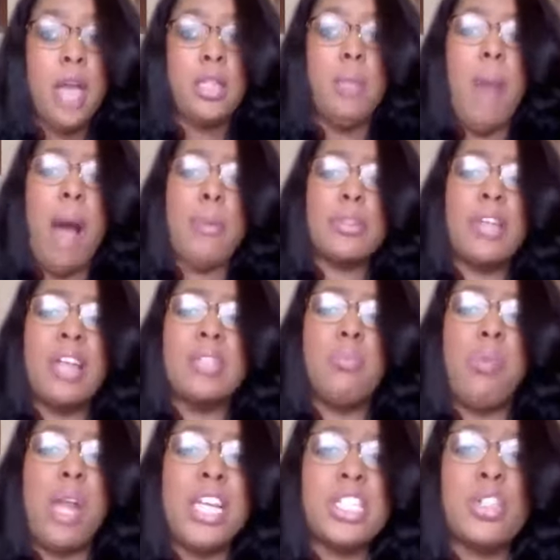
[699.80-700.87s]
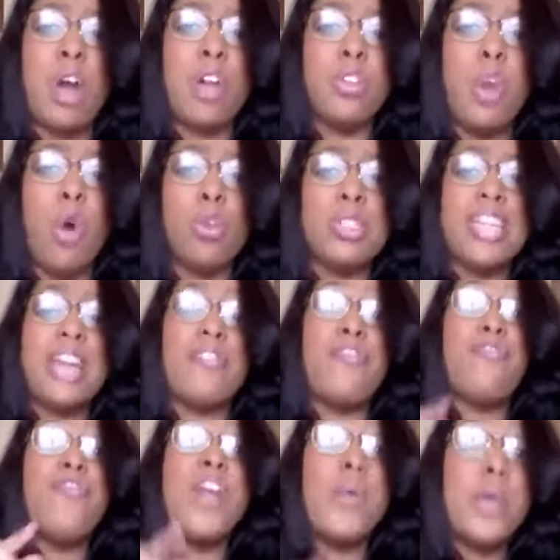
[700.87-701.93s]
The Bible says, Blessed are those
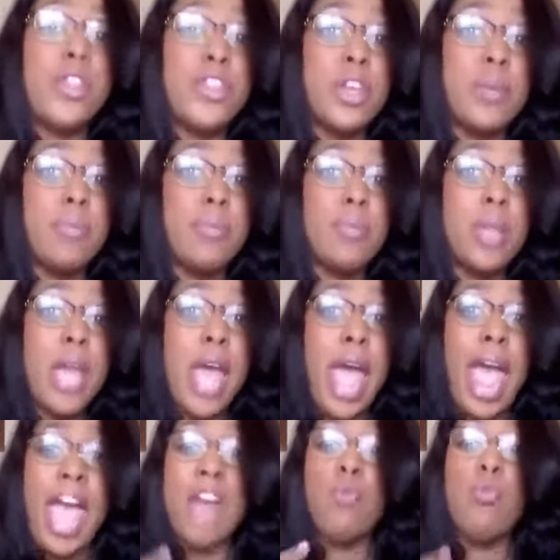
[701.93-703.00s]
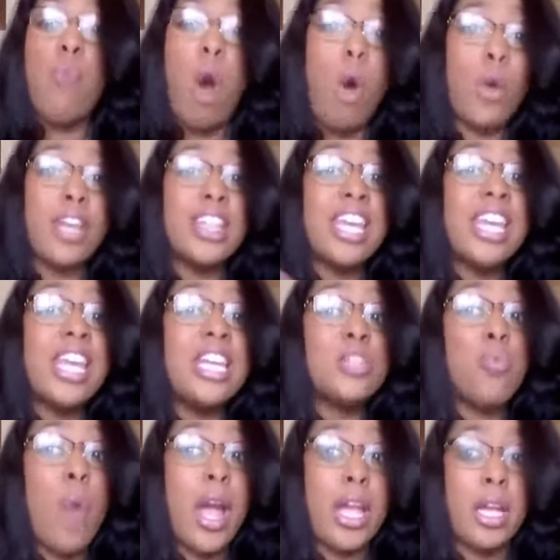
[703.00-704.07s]
that feareth and walketh in
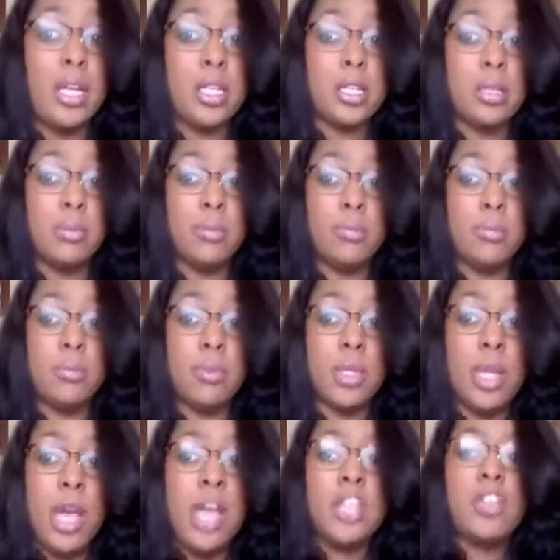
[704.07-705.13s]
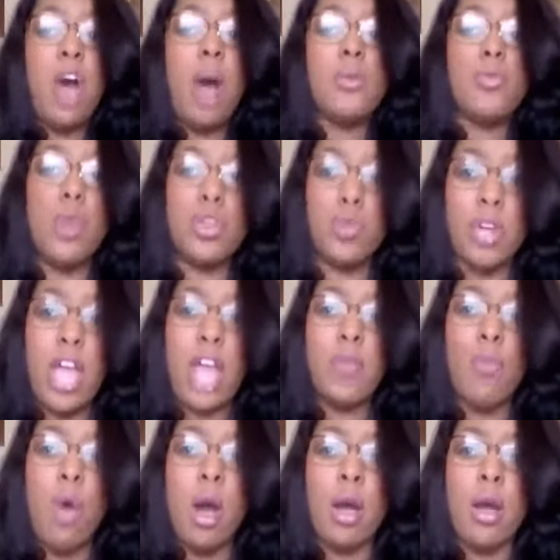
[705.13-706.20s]
his ways. Psalms 128
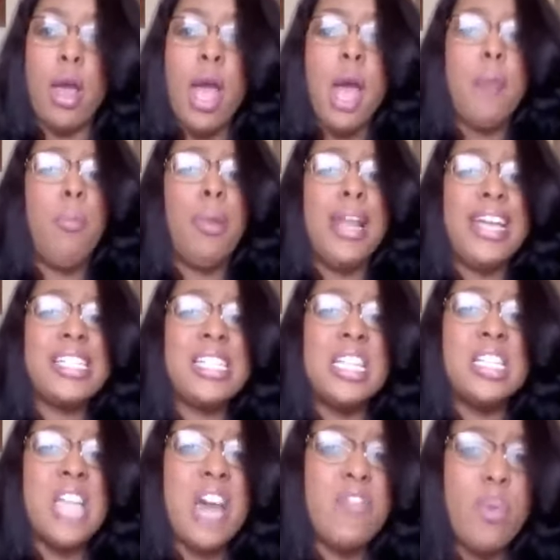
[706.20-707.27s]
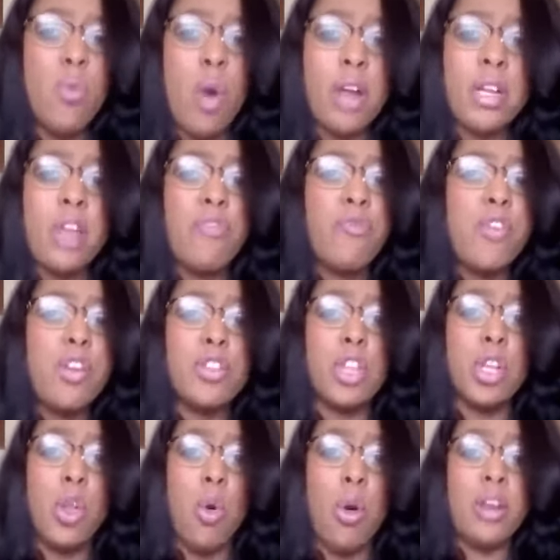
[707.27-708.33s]
1. Blessed is everyone that feareth
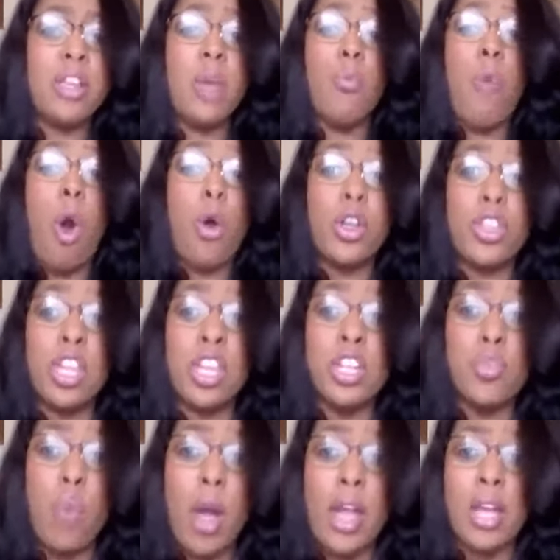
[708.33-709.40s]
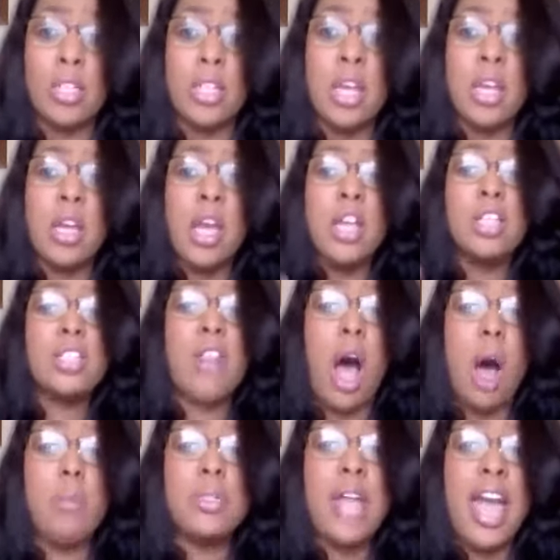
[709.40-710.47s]
the Lord, that walketh in his ways.
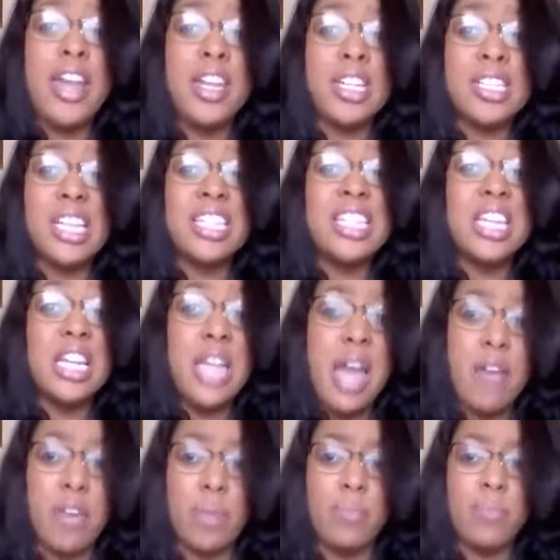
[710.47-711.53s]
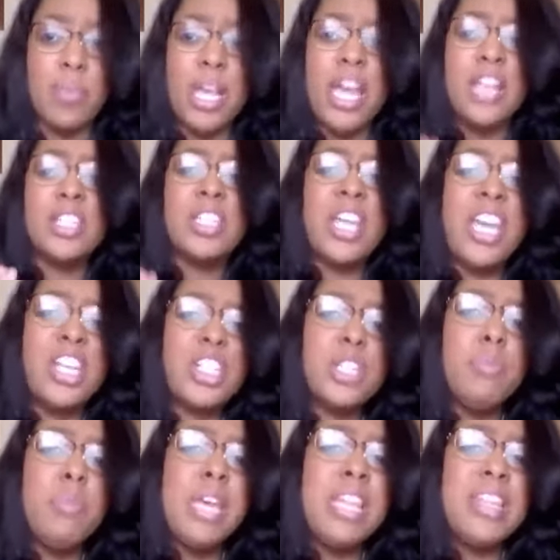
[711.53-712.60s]
Psalms 86 and 11. Teach
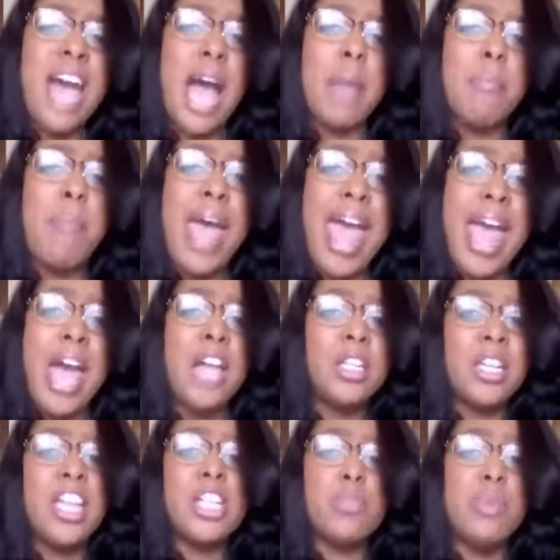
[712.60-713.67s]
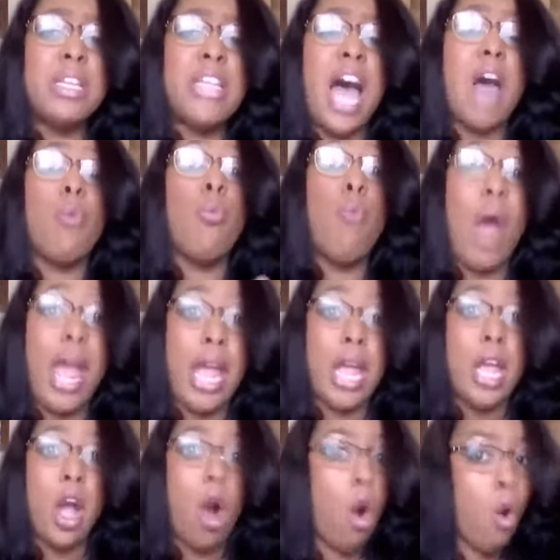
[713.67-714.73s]
me thy teach me thy way,
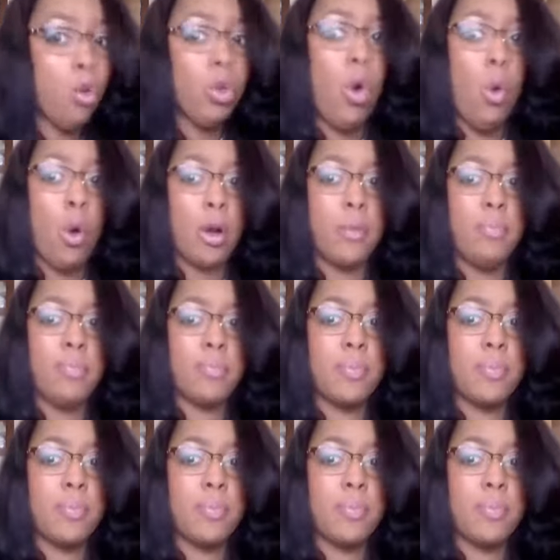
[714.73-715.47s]
O Lord.